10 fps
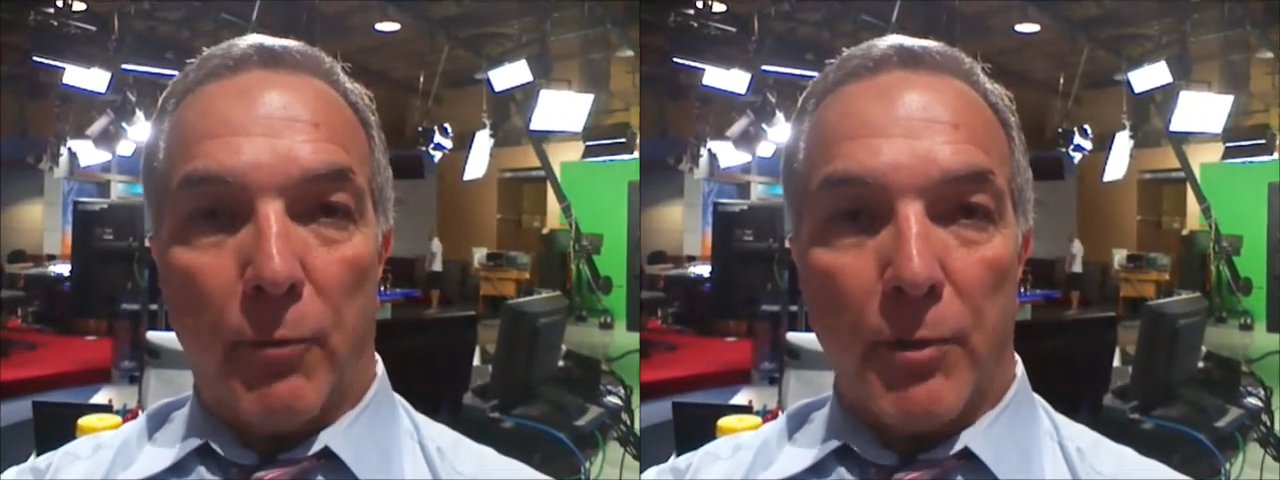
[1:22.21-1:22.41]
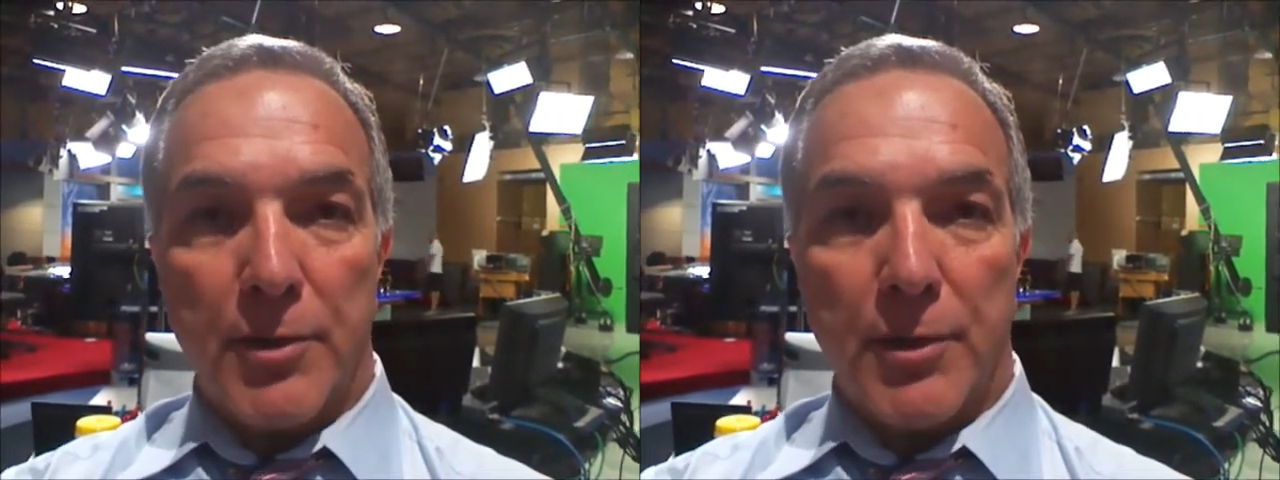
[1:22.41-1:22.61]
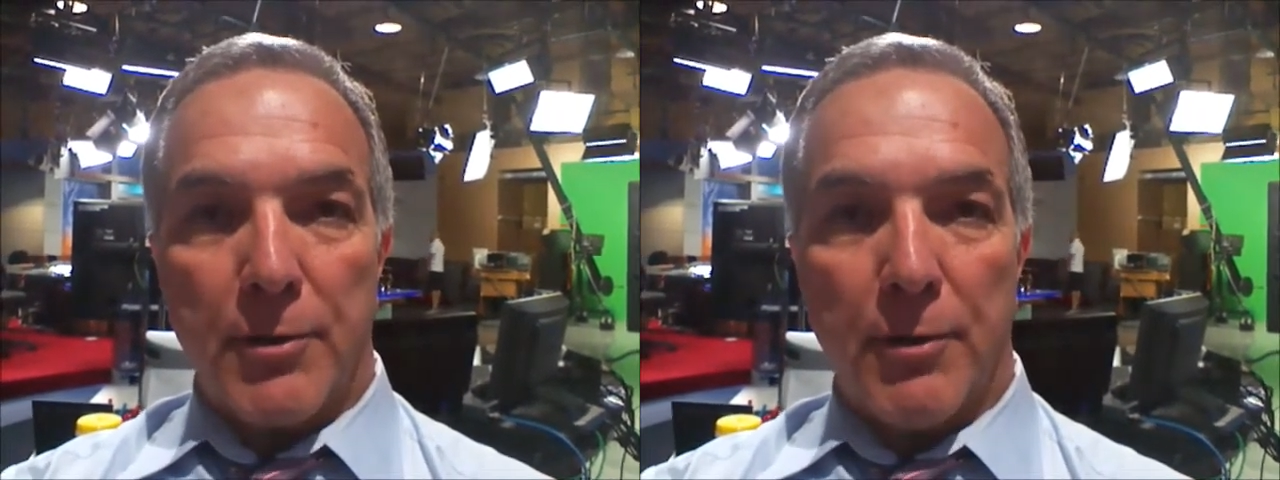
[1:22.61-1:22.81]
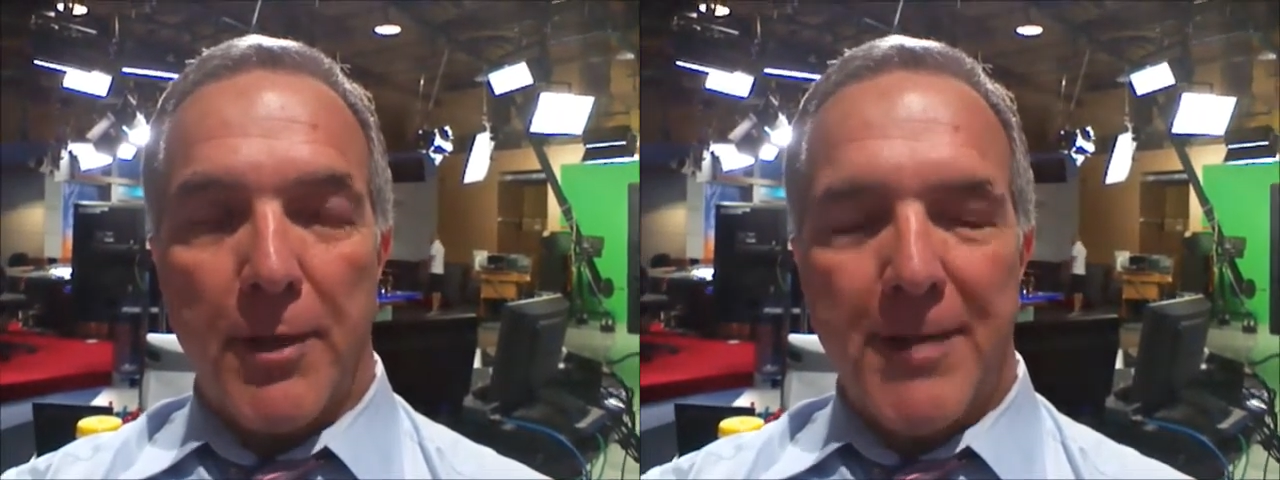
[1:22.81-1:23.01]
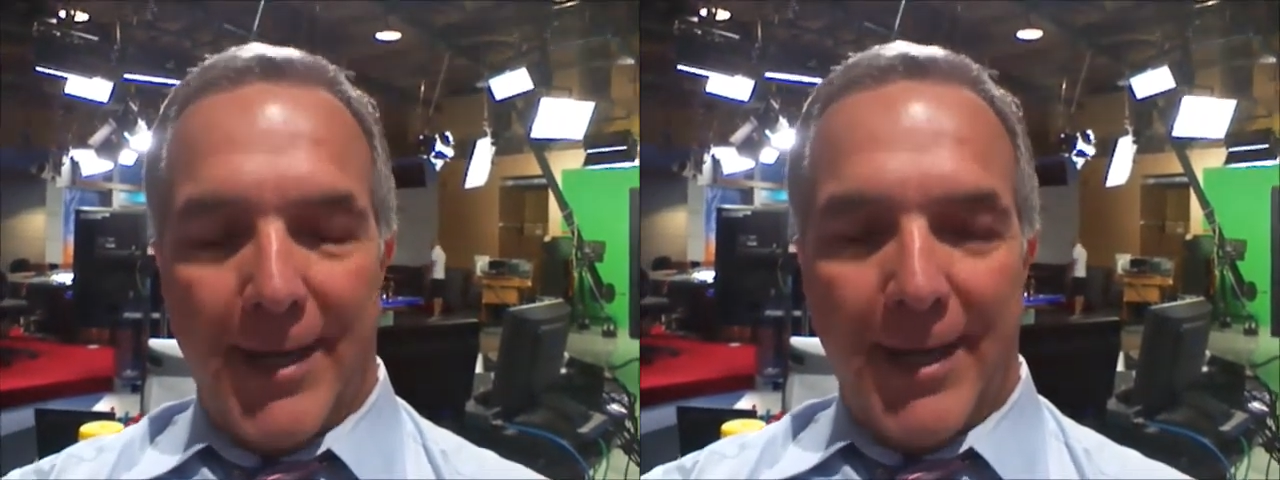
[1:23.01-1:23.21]
4 and
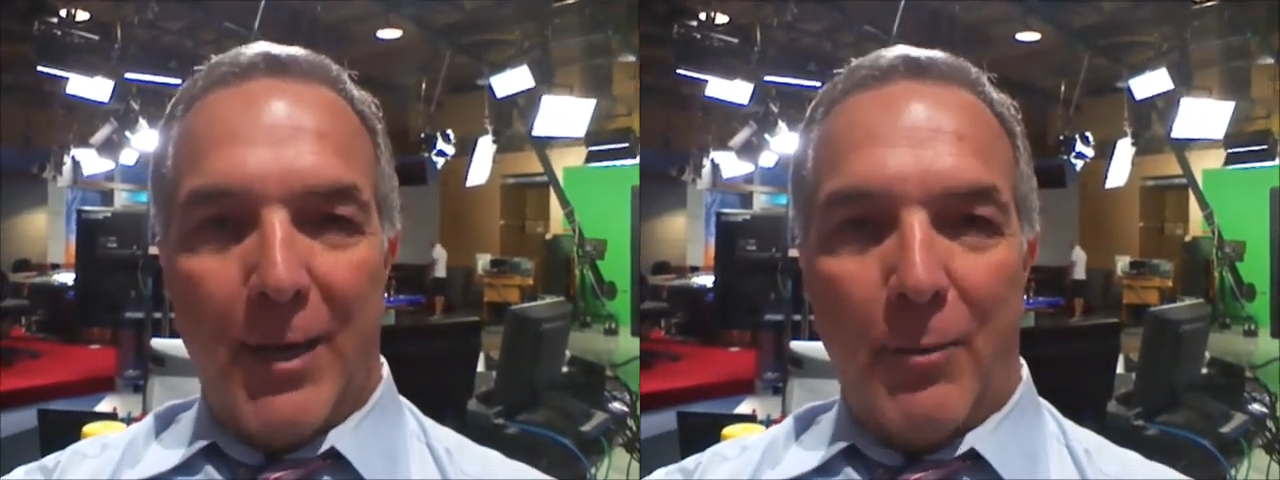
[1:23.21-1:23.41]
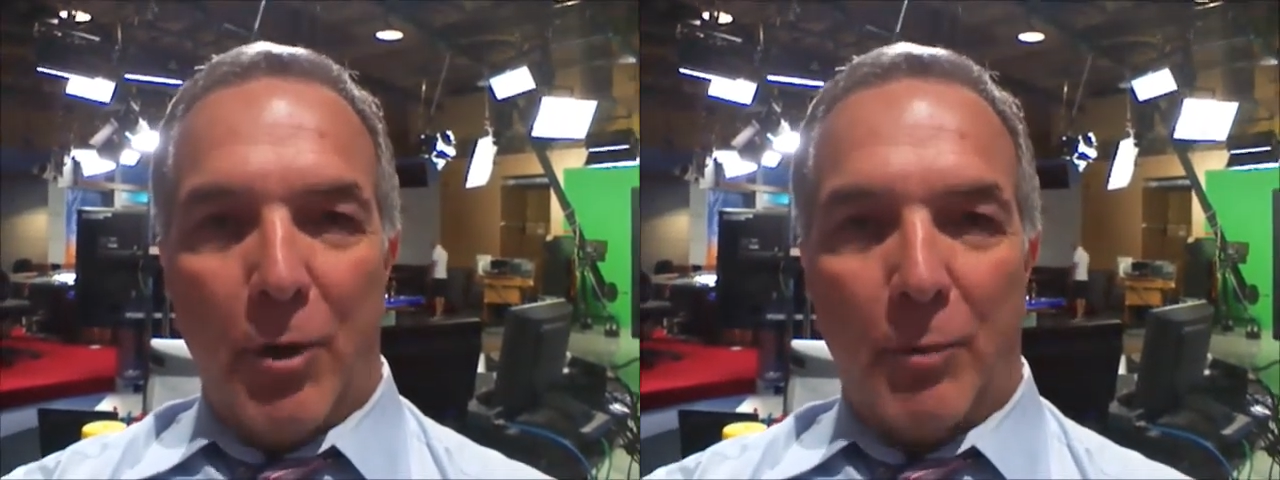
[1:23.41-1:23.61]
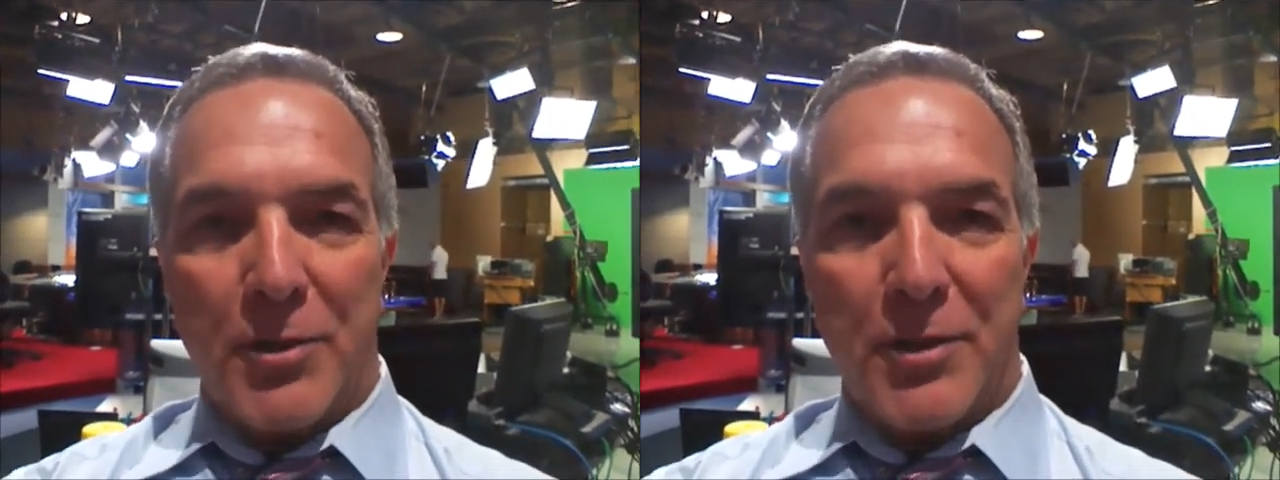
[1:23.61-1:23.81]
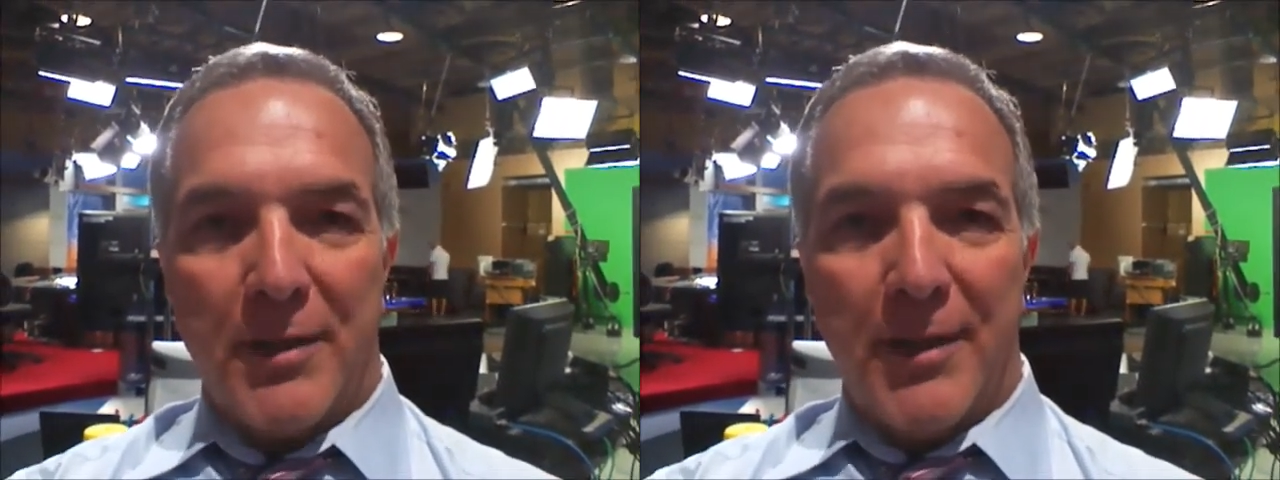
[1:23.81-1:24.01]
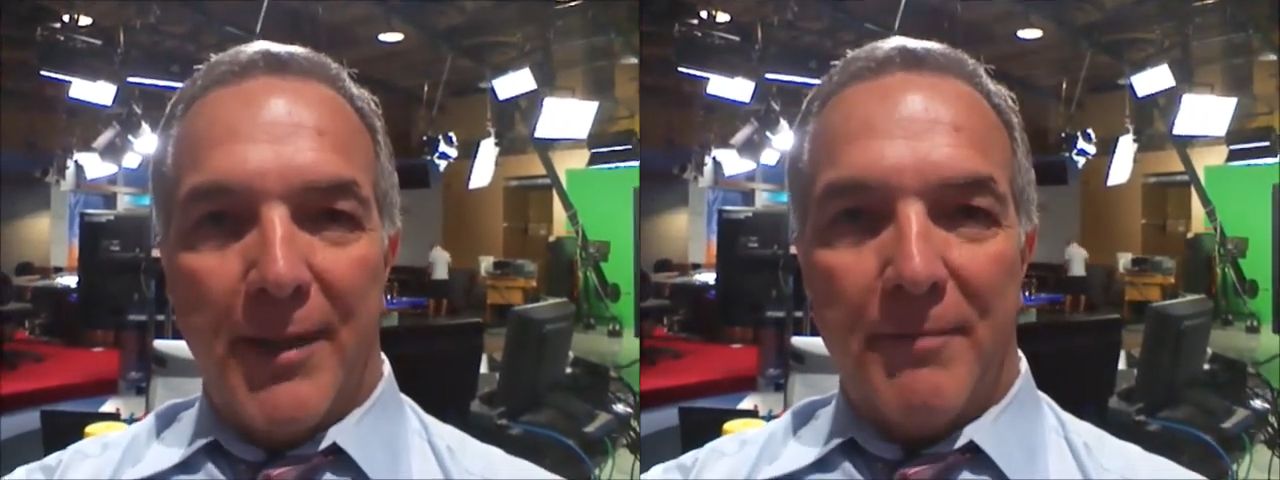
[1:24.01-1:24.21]
6:30. We hope to see
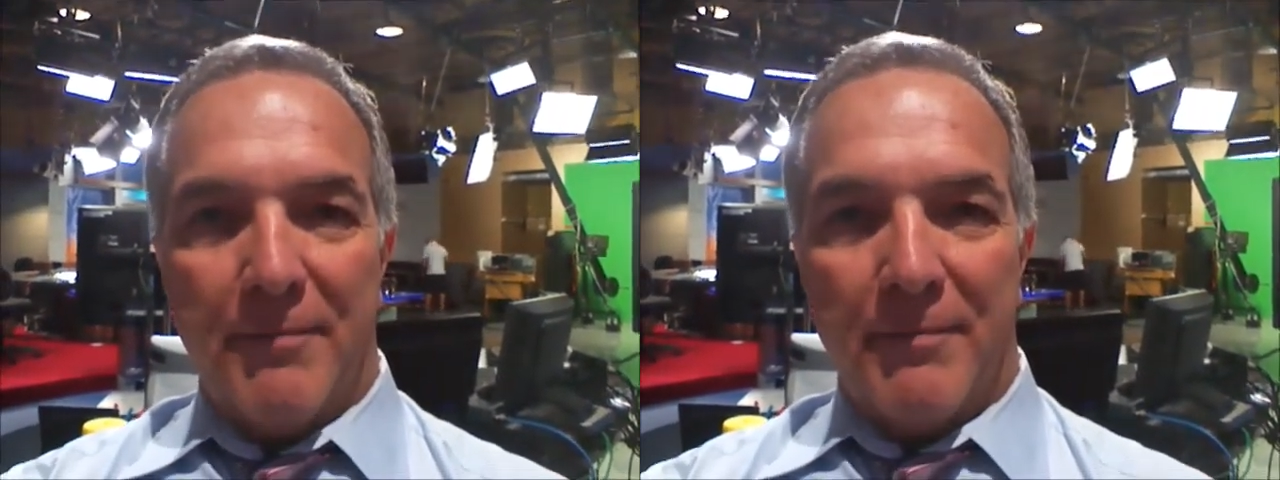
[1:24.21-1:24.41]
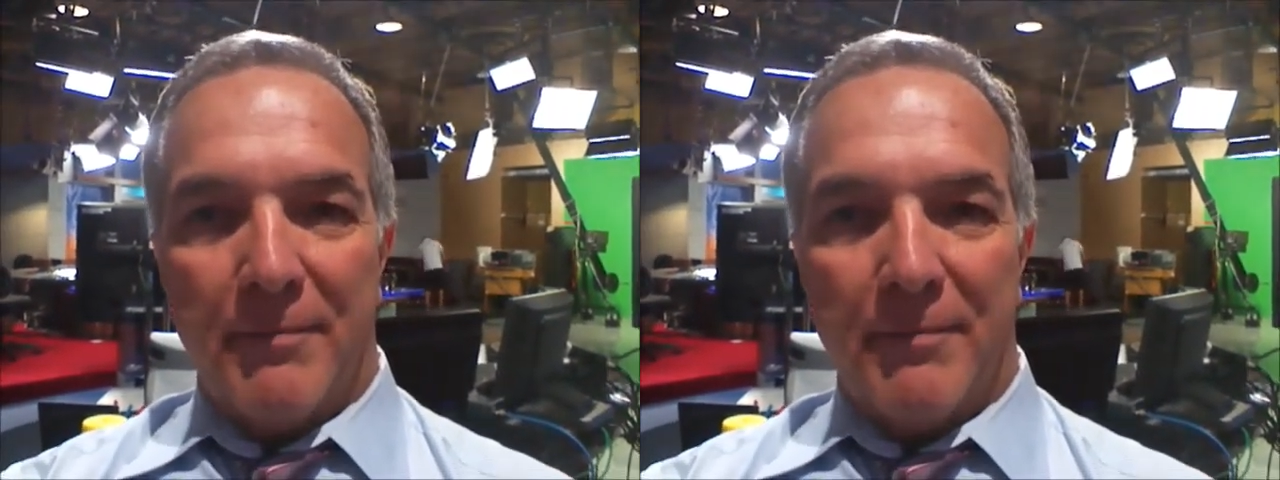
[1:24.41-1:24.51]
you then.